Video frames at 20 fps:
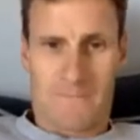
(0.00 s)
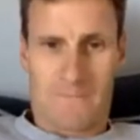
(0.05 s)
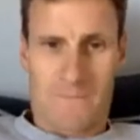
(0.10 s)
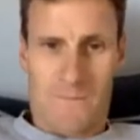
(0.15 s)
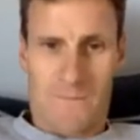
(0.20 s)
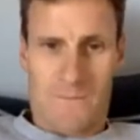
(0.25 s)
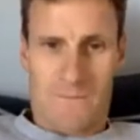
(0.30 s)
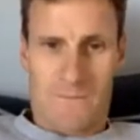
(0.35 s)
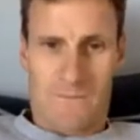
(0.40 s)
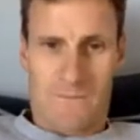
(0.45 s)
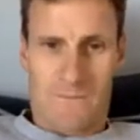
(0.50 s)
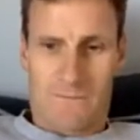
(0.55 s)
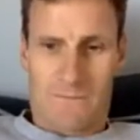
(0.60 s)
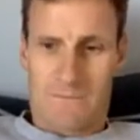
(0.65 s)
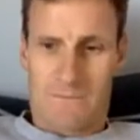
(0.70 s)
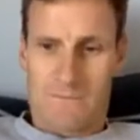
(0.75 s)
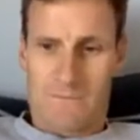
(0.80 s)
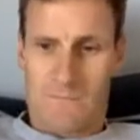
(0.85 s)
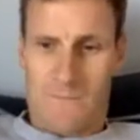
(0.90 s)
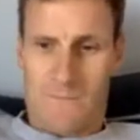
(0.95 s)

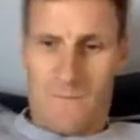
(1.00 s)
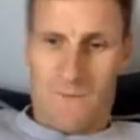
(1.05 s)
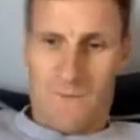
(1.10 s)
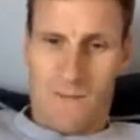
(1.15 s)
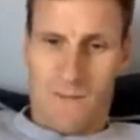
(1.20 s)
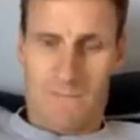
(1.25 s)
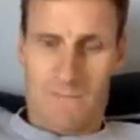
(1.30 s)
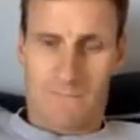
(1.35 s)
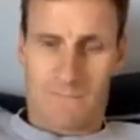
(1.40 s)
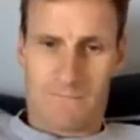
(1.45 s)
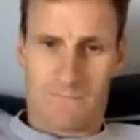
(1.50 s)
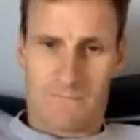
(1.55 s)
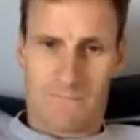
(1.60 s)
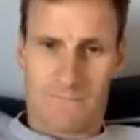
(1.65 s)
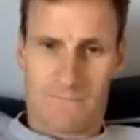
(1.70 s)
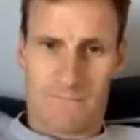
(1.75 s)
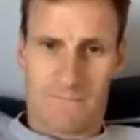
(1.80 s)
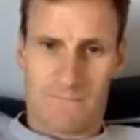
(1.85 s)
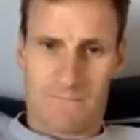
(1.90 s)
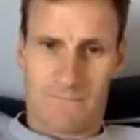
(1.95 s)

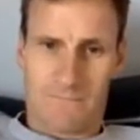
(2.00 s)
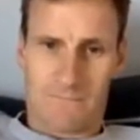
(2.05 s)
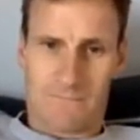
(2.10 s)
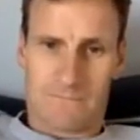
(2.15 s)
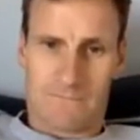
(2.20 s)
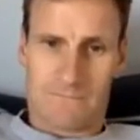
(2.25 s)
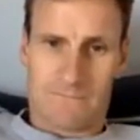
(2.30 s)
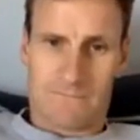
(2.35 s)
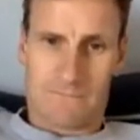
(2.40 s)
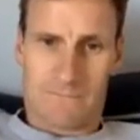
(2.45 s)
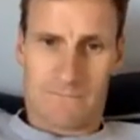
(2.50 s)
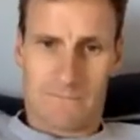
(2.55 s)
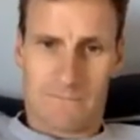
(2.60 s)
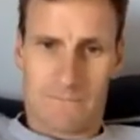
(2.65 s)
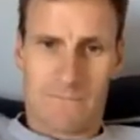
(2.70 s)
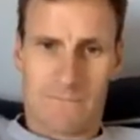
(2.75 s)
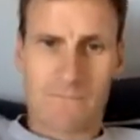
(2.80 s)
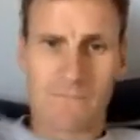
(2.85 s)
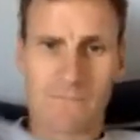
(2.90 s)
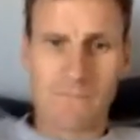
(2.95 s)

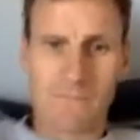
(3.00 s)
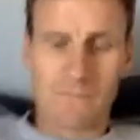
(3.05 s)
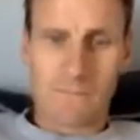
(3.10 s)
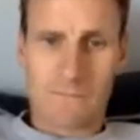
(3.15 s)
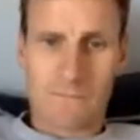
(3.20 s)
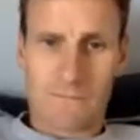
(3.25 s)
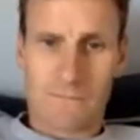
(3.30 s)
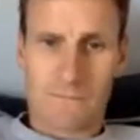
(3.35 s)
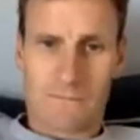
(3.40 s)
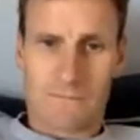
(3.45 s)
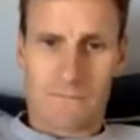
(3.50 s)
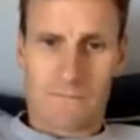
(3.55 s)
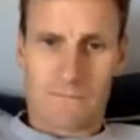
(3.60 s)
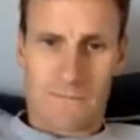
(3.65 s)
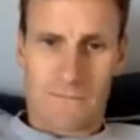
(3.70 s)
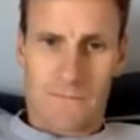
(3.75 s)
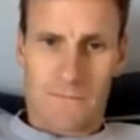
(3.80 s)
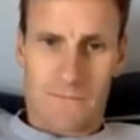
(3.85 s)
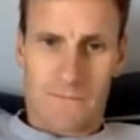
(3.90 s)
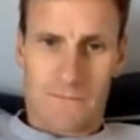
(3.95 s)

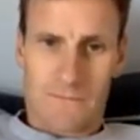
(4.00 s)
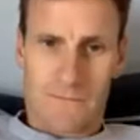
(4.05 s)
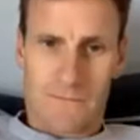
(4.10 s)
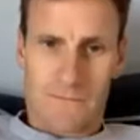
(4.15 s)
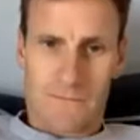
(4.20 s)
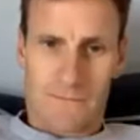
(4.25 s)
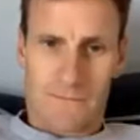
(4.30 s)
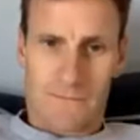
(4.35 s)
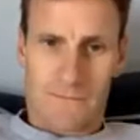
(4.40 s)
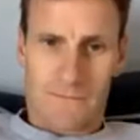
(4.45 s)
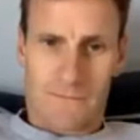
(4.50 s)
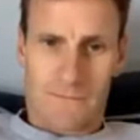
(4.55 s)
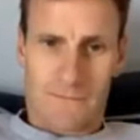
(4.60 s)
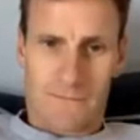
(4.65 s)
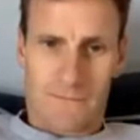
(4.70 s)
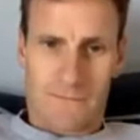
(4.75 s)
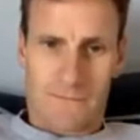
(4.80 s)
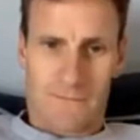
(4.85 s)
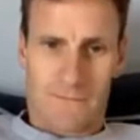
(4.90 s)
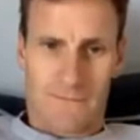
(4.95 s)

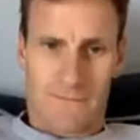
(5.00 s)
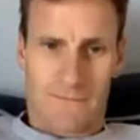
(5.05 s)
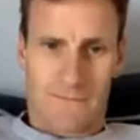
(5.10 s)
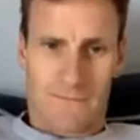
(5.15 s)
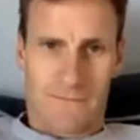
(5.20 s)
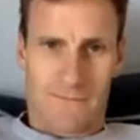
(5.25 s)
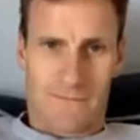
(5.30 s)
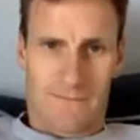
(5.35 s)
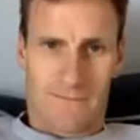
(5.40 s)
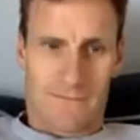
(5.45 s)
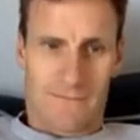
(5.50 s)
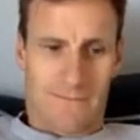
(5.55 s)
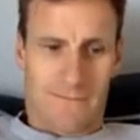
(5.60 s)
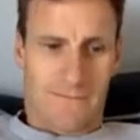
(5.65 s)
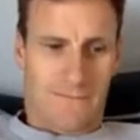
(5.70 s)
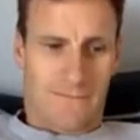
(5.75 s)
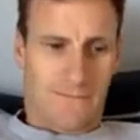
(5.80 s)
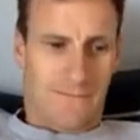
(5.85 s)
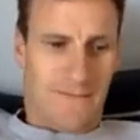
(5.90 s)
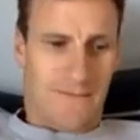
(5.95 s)

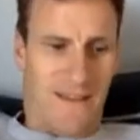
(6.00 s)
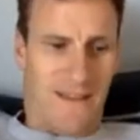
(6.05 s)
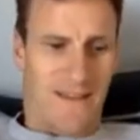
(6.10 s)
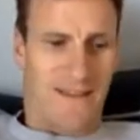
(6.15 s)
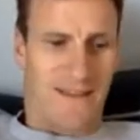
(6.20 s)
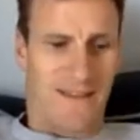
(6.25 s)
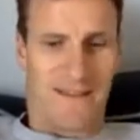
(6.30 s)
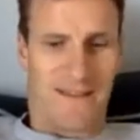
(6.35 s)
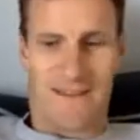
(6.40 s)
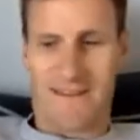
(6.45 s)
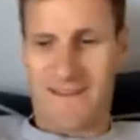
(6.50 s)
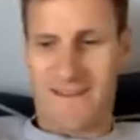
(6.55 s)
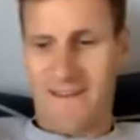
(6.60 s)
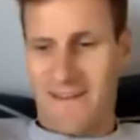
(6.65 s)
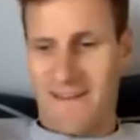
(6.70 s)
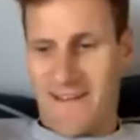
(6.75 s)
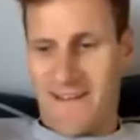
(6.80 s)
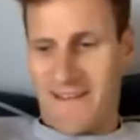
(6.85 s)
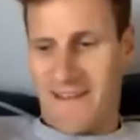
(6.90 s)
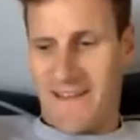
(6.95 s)

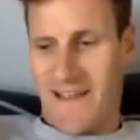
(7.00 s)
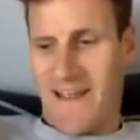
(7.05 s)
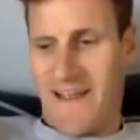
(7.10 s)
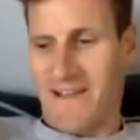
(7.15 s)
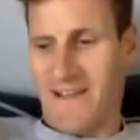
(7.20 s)
[no speech]